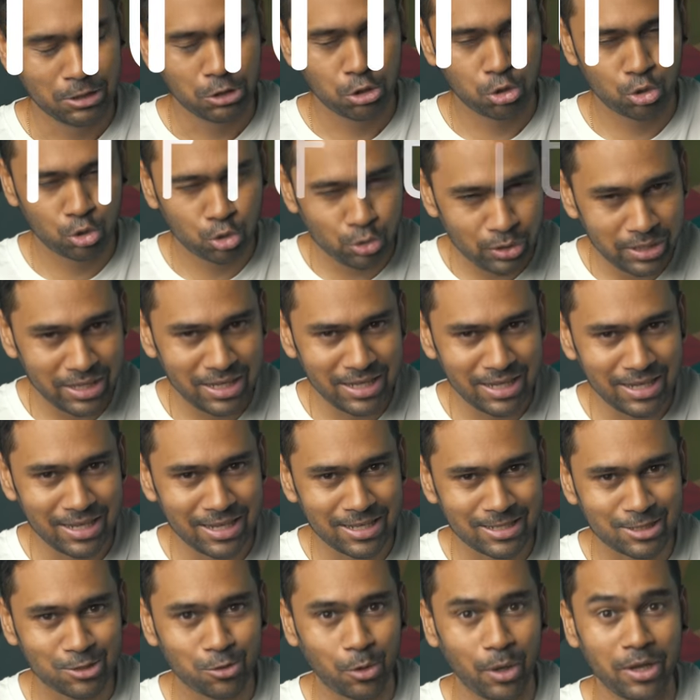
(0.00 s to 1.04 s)
3,
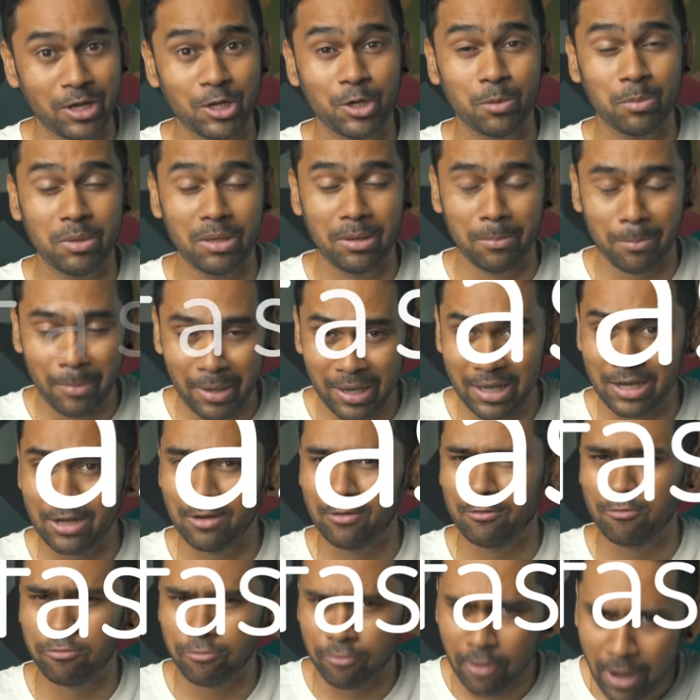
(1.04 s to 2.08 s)
it's going to be
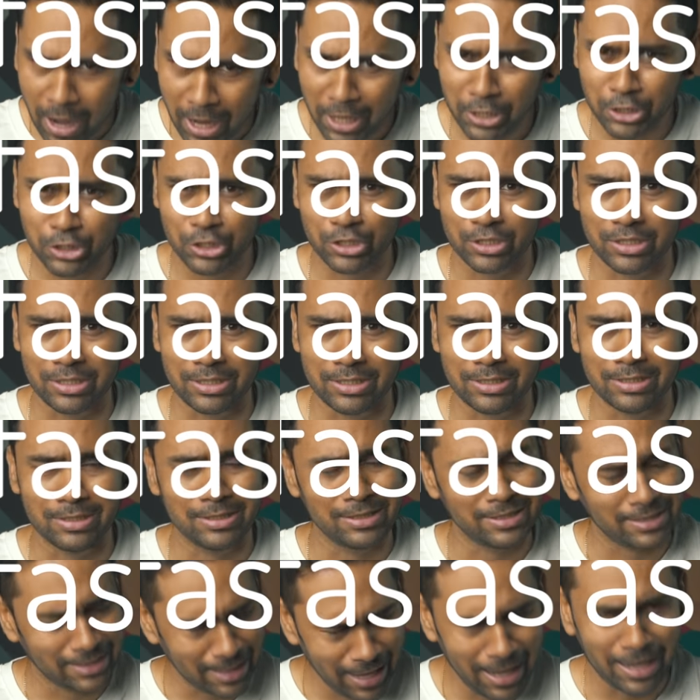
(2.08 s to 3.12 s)
men
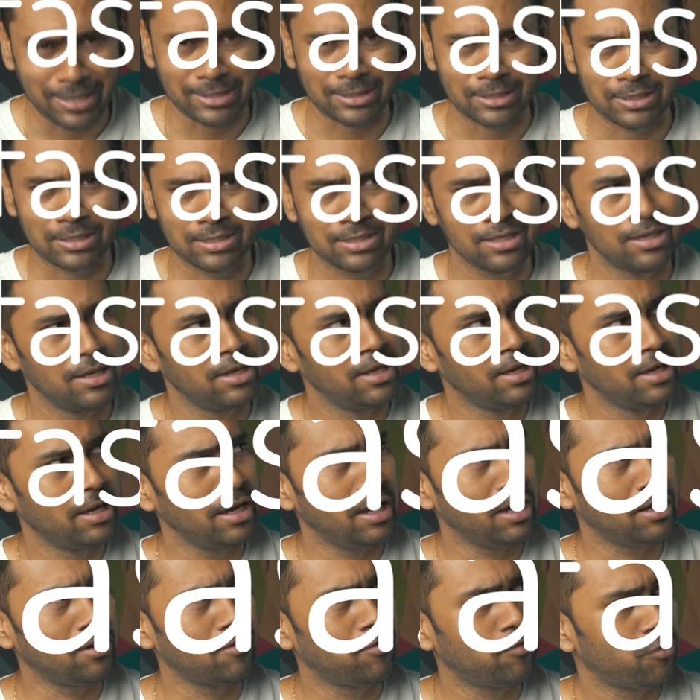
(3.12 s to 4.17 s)
fashion, yes.
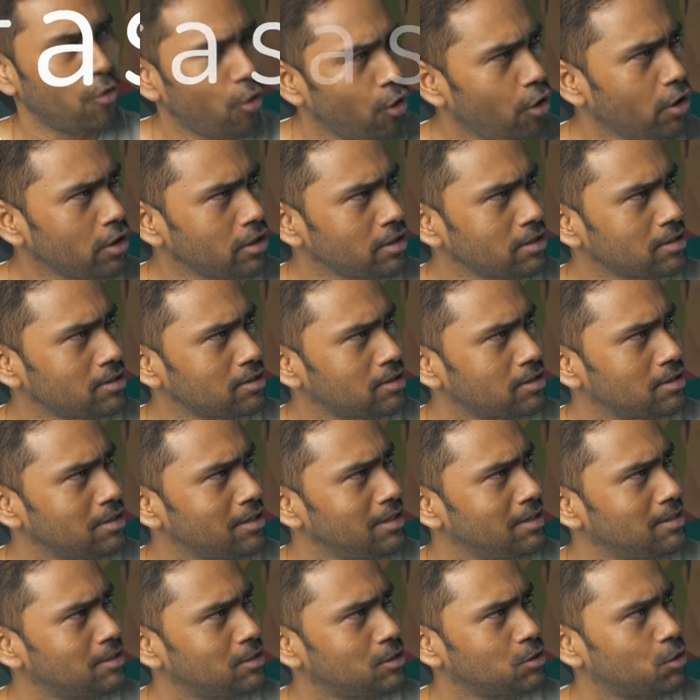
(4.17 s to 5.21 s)
And 4th,
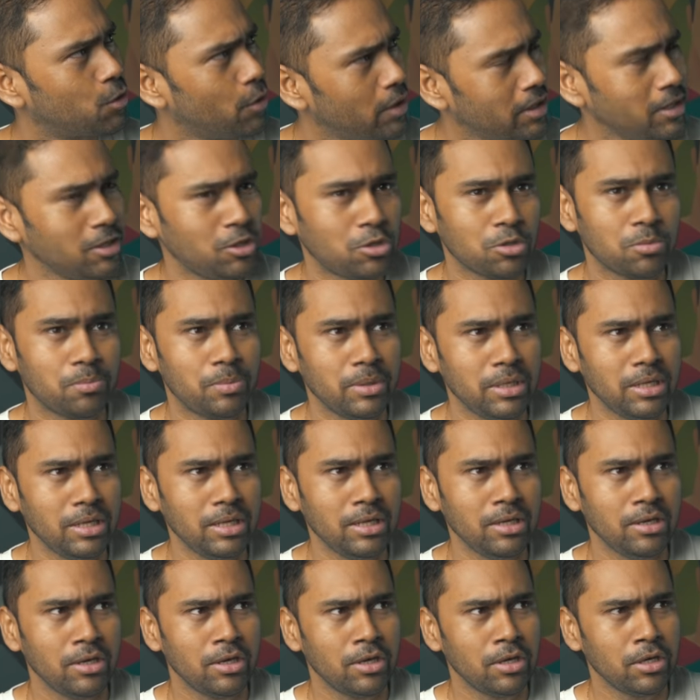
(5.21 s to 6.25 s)
it's going to
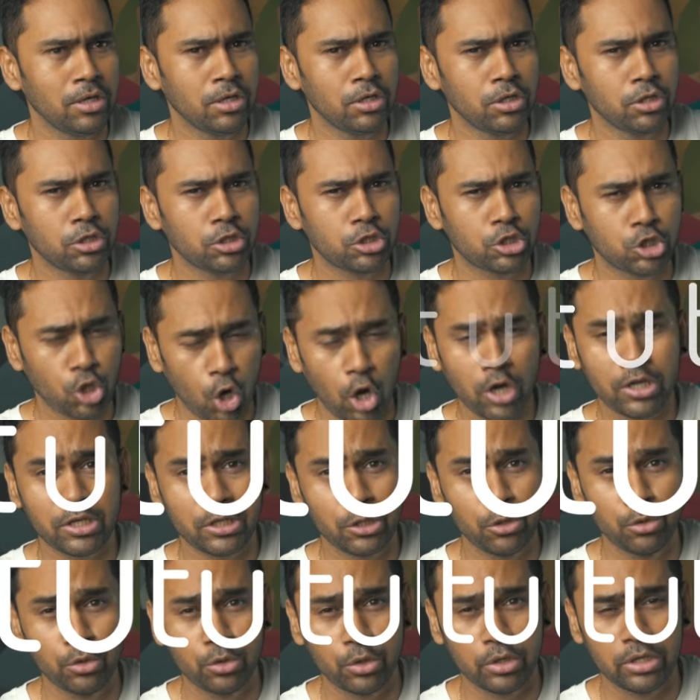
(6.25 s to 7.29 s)
be short
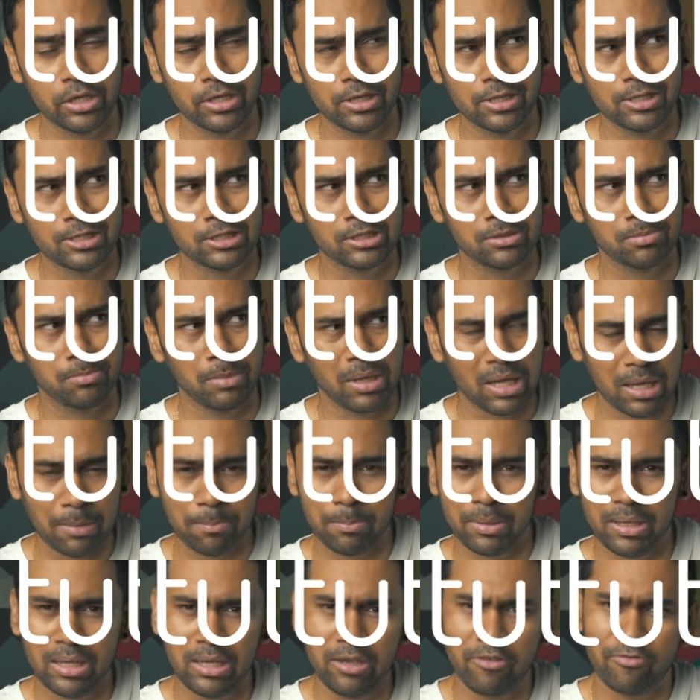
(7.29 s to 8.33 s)
tutorials,
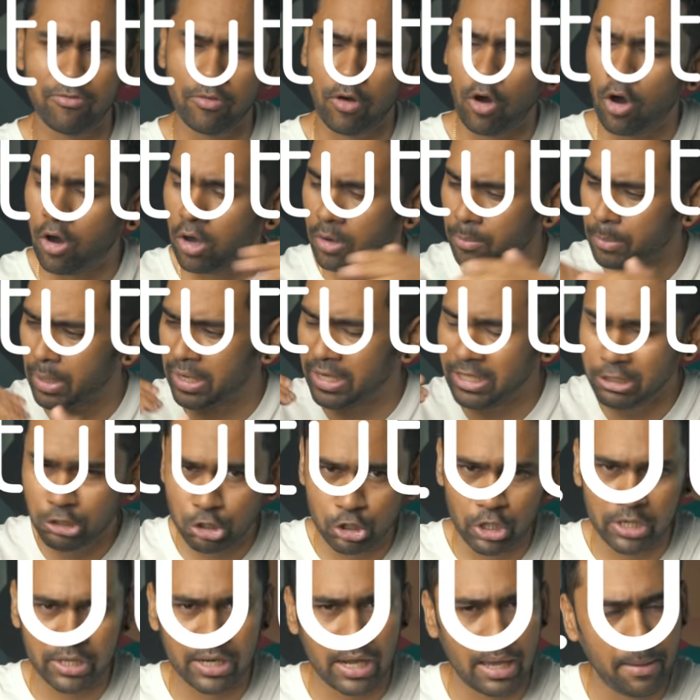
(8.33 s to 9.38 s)
maybe on my
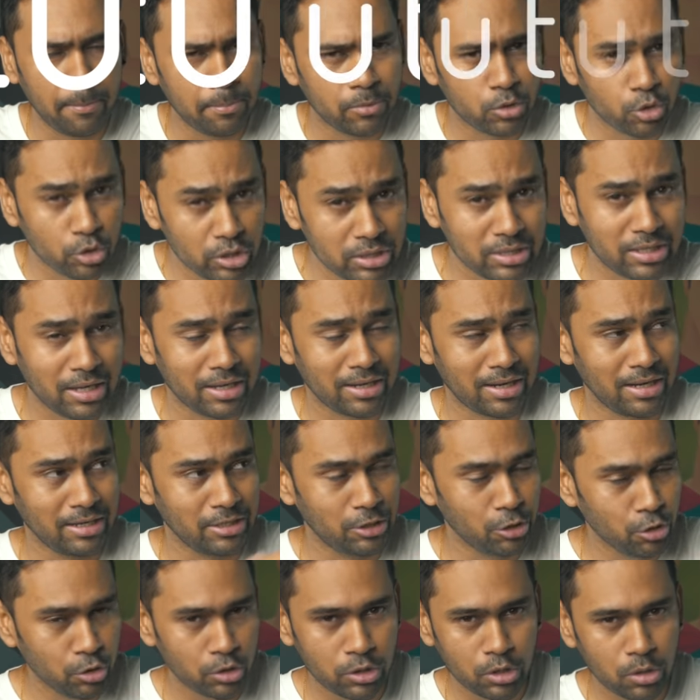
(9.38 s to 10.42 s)
Instagram, Twitter and
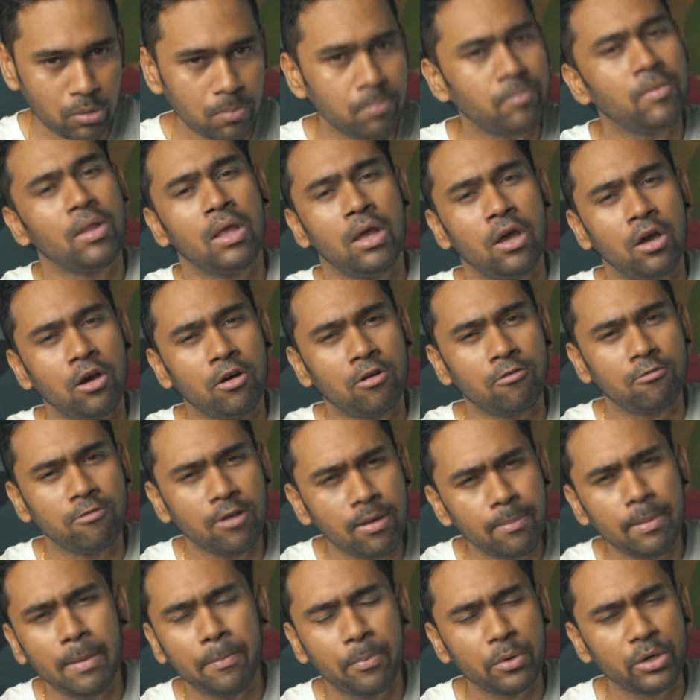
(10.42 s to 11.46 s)
YouTube.
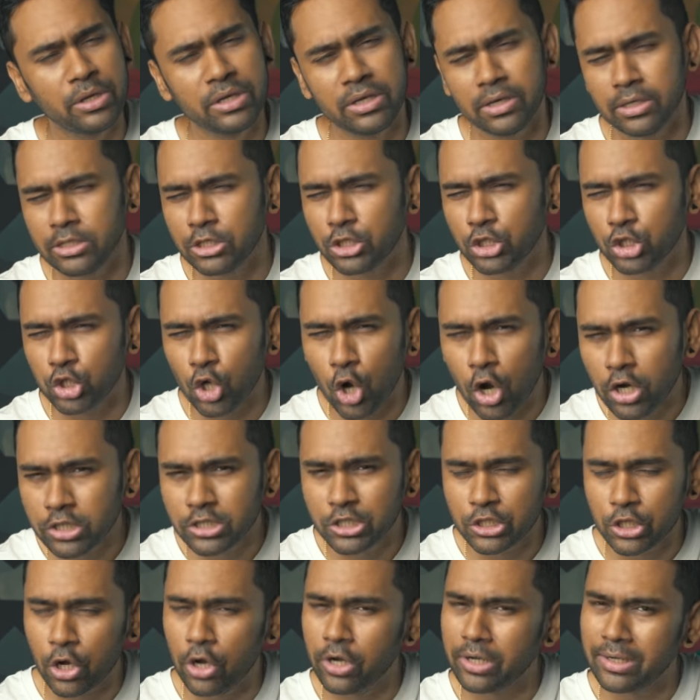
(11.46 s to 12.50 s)
We'll be putting on
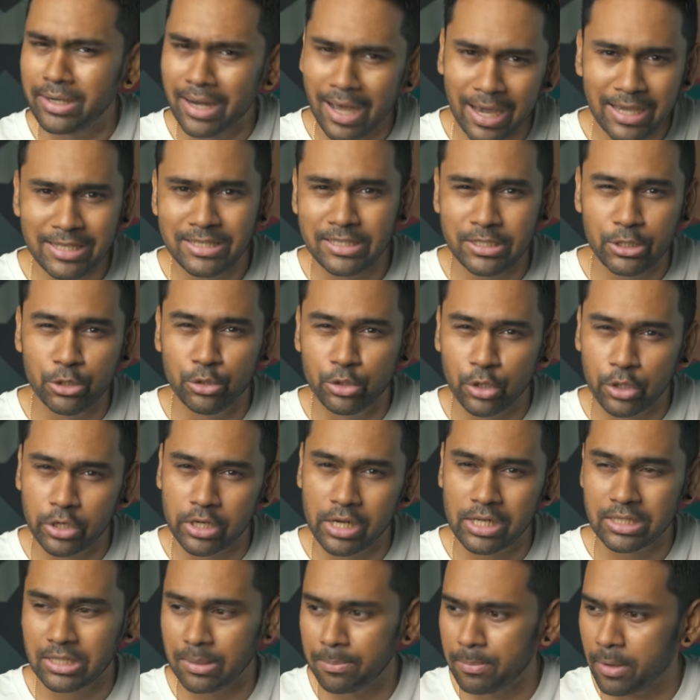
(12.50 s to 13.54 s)
short, nice
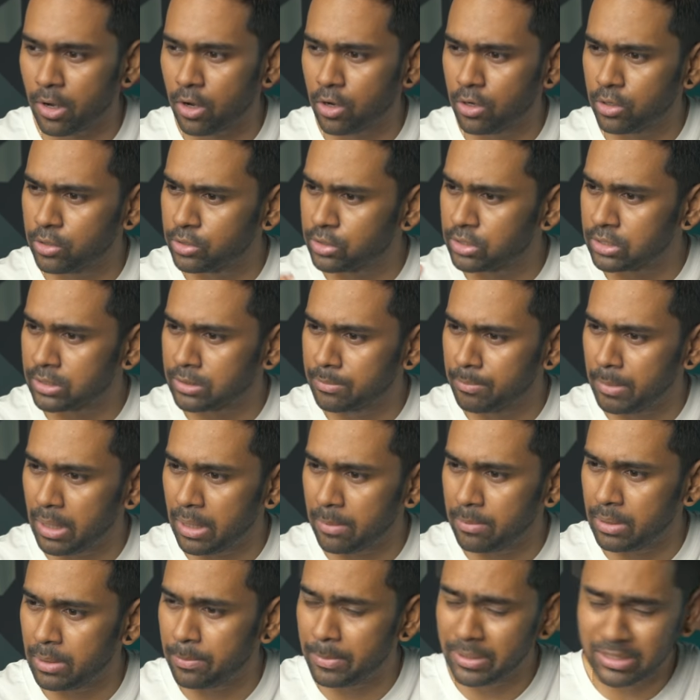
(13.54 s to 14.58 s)
tutorials about
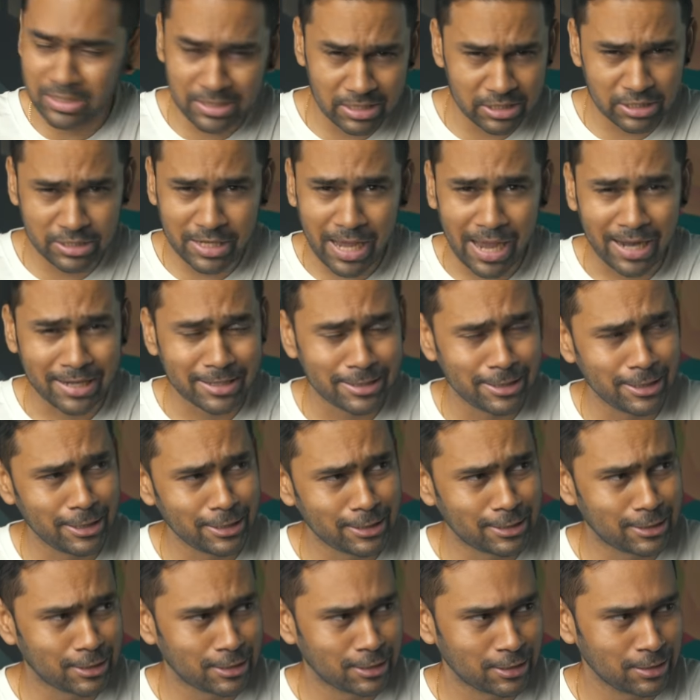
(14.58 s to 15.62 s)
maybe business
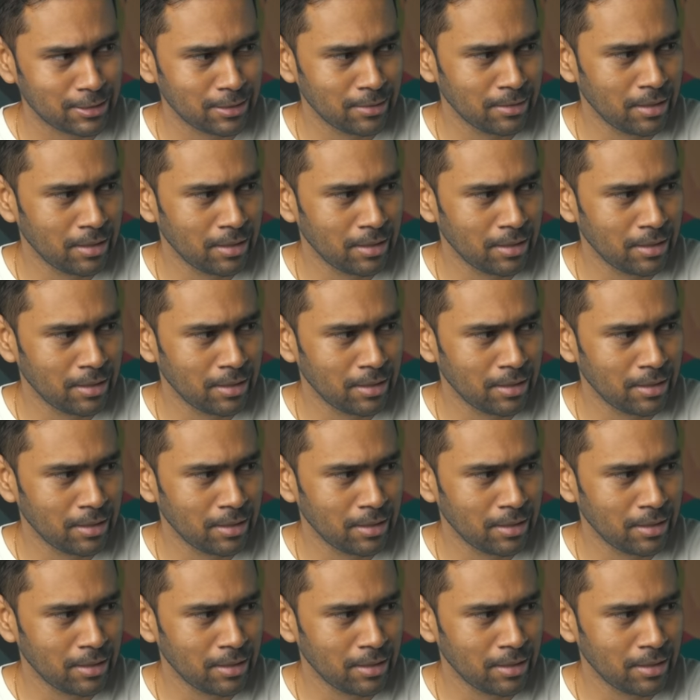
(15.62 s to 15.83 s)
tactics,